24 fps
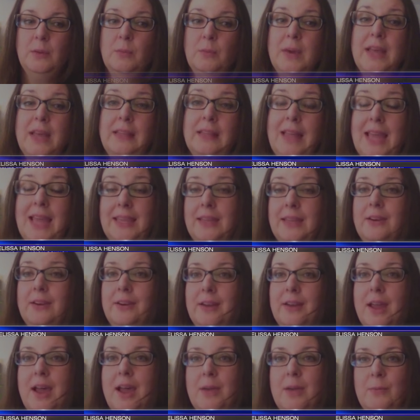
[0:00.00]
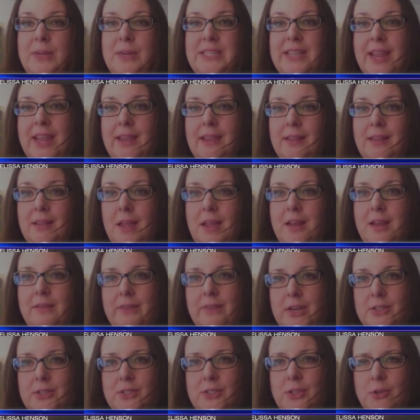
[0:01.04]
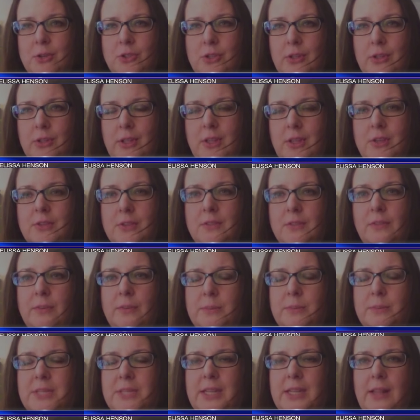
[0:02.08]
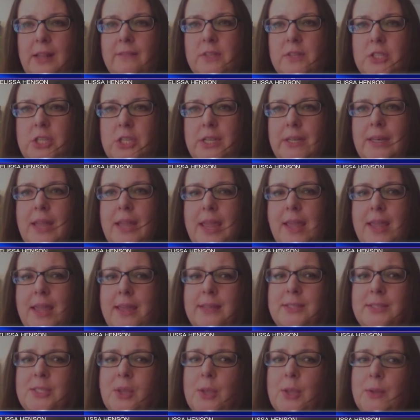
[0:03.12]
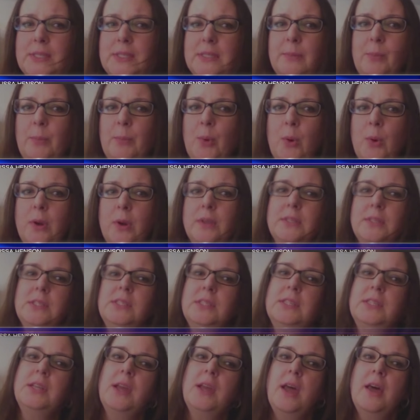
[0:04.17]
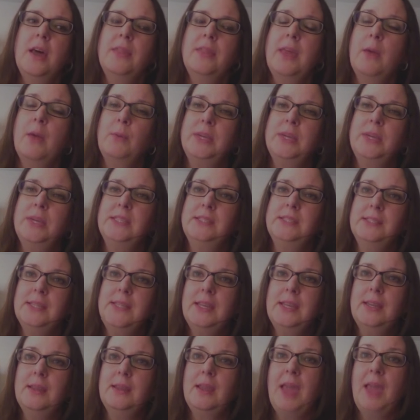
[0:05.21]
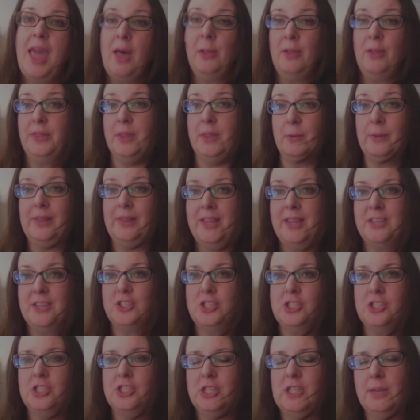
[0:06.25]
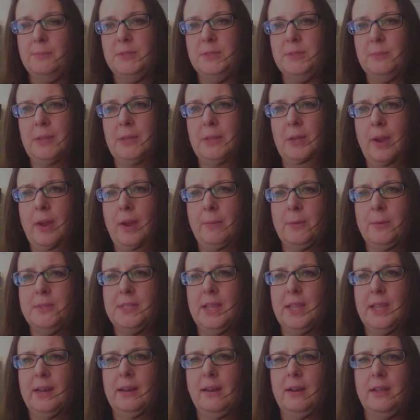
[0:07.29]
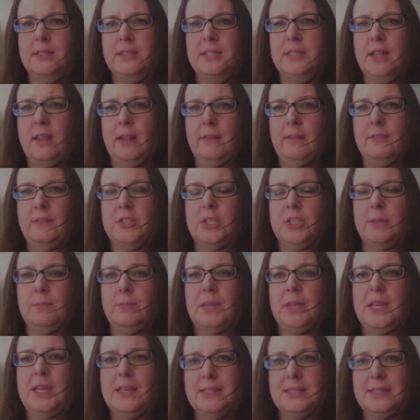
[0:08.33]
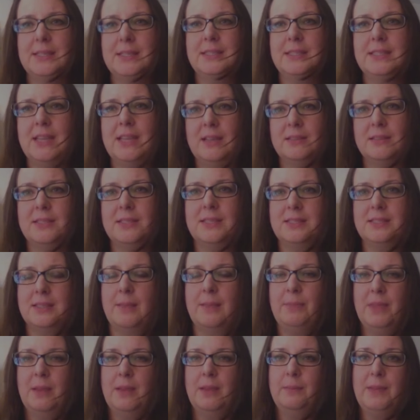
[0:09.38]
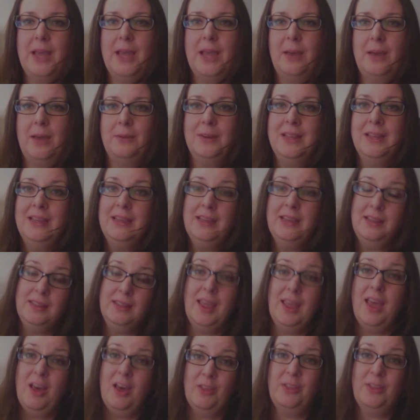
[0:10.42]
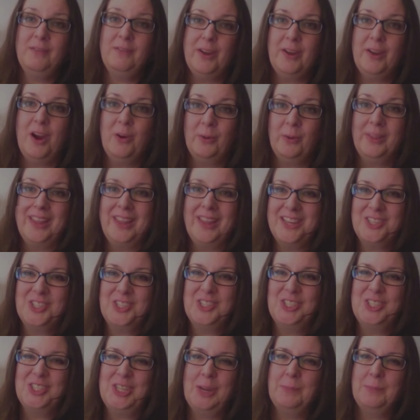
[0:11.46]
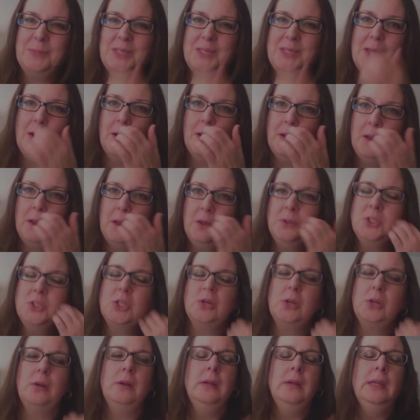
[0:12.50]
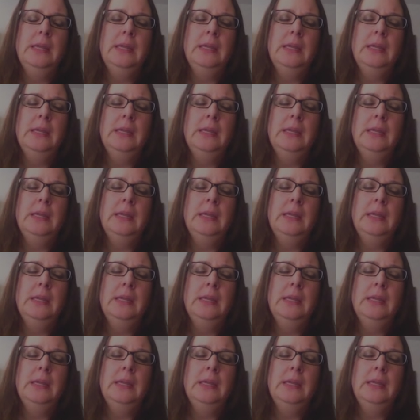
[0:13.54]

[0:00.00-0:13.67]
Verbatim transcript: Well, like it or not, we take a lot of our social cues from television. And so it's important uh, that we see healthy relationships being represented on television because it tells us something about the health of our relationships and our culture.